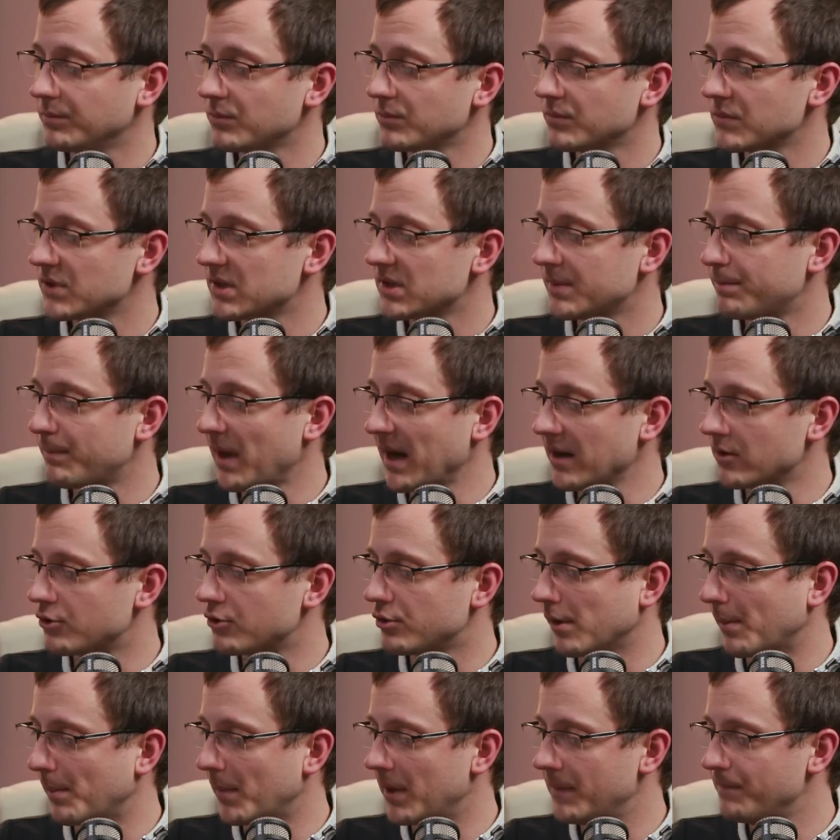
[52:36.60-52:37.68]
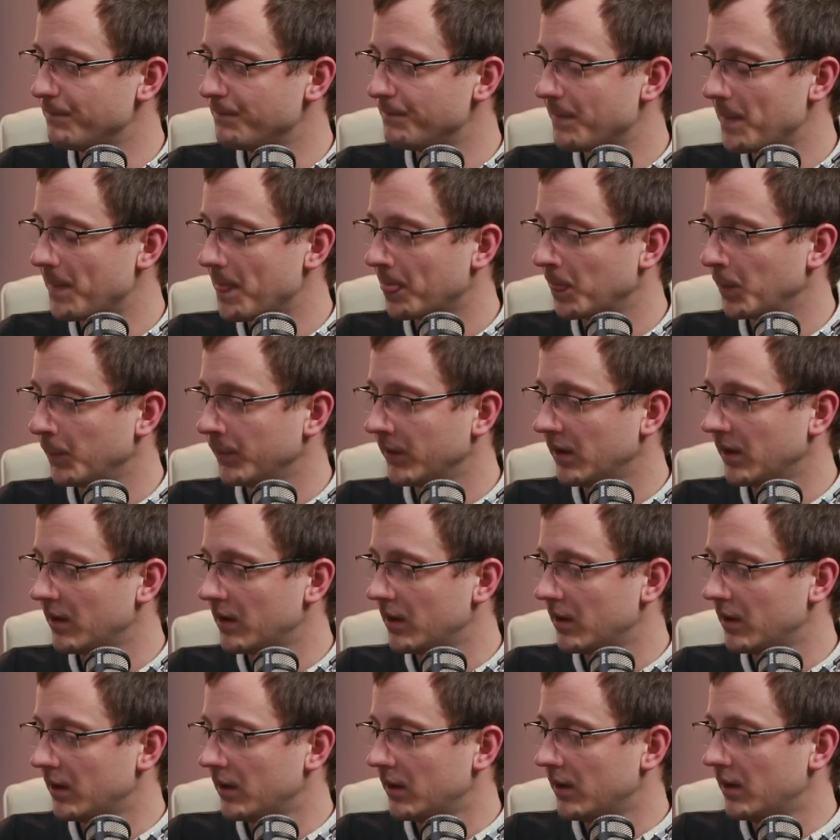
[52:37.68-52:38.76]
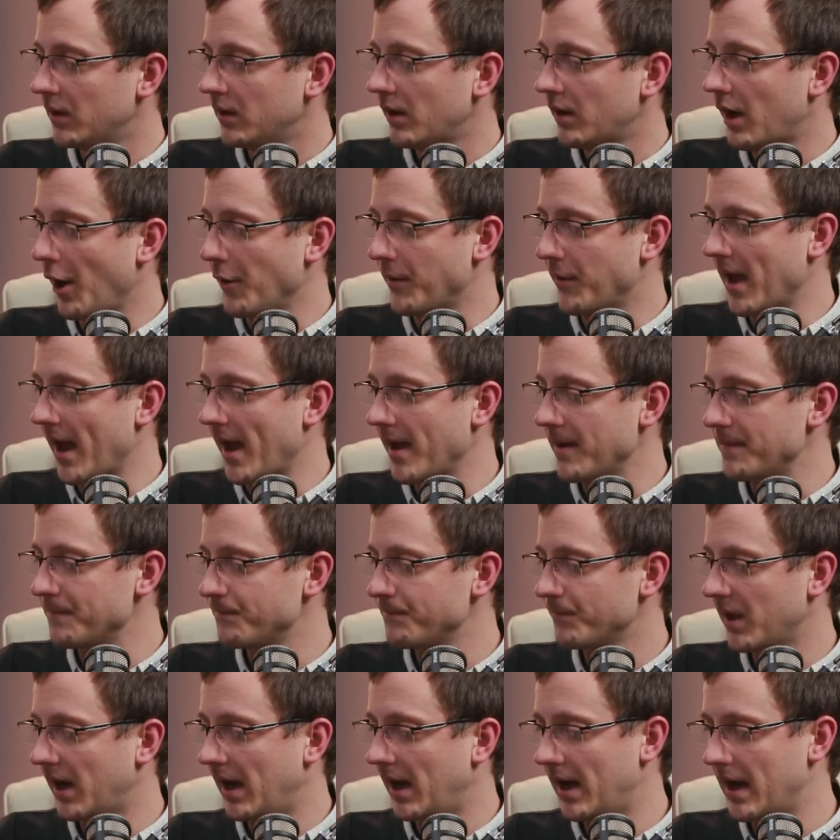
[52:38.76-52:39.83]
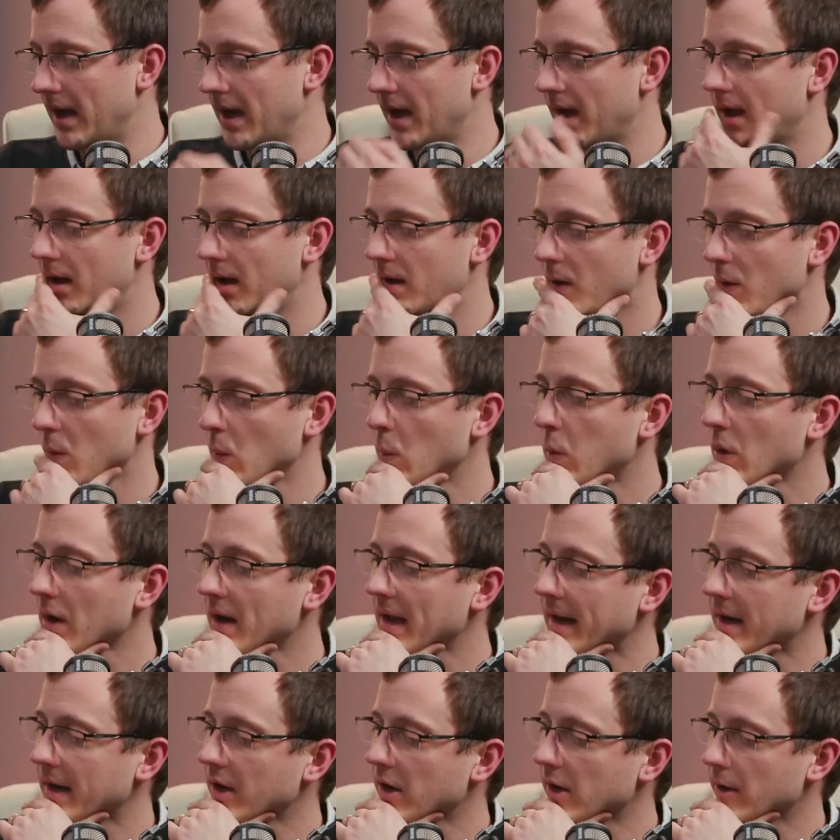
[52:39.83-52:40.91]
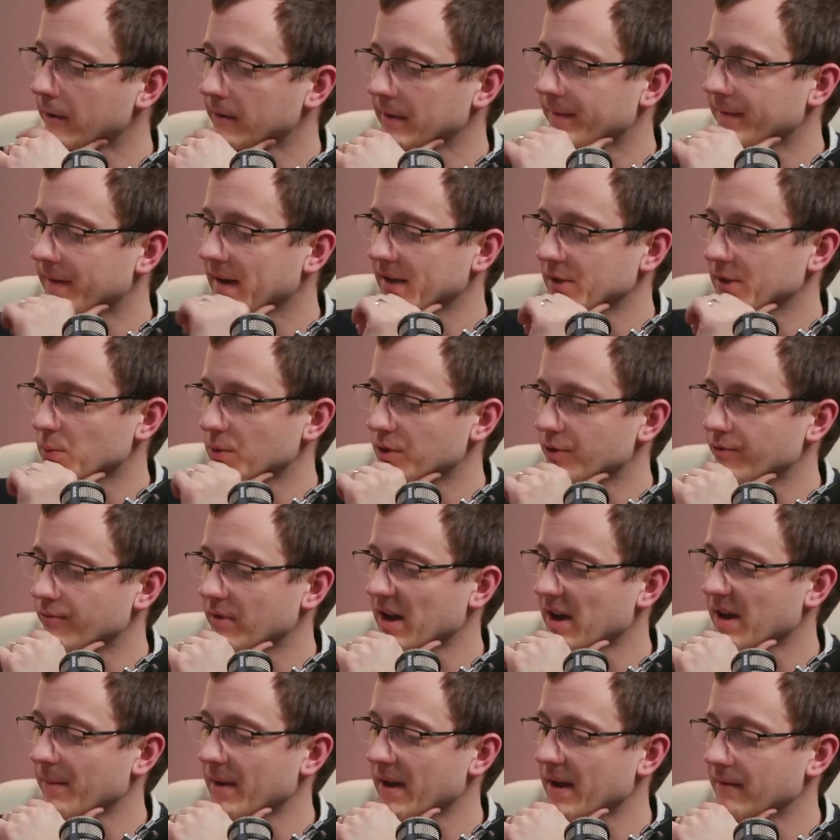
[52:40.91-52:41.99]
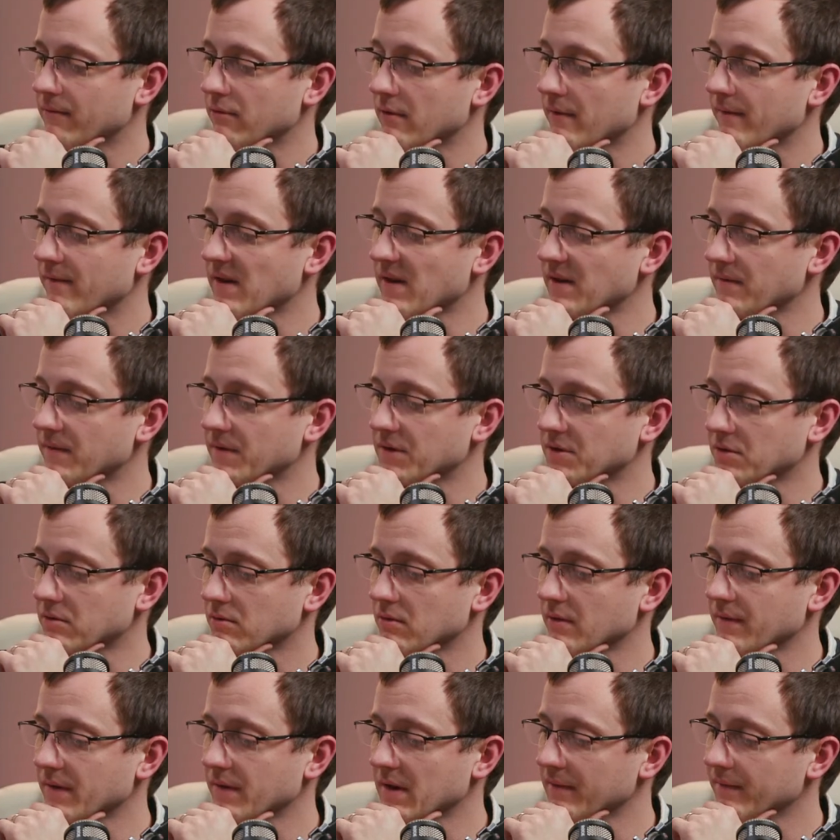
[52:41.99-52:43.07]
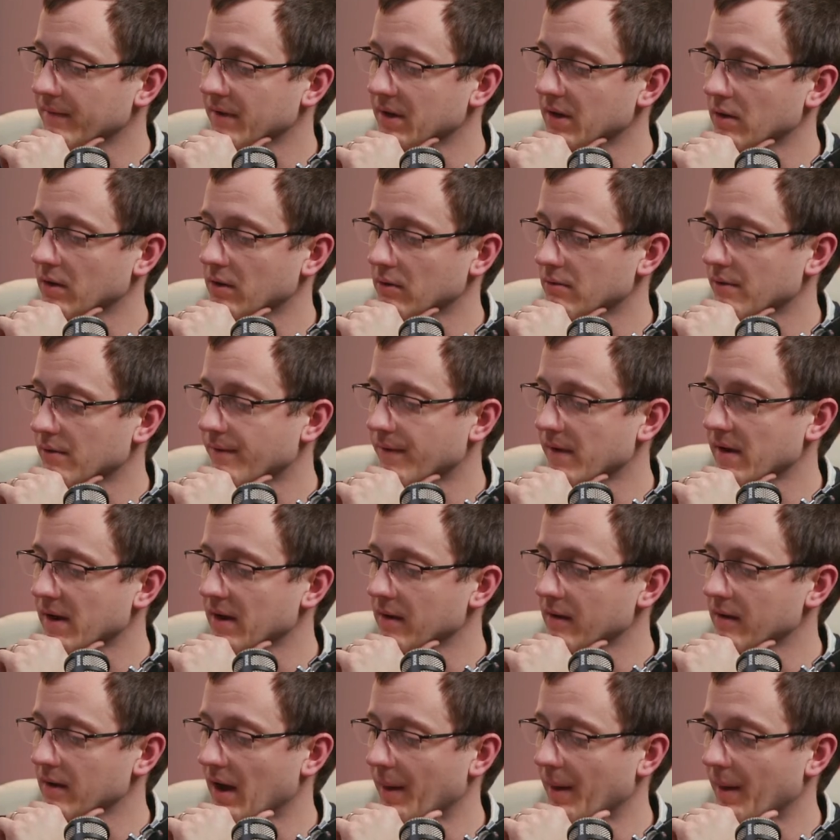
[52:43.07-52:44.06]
spectrum. Okay, what Canon RF lens would you recommend for event photography and videography?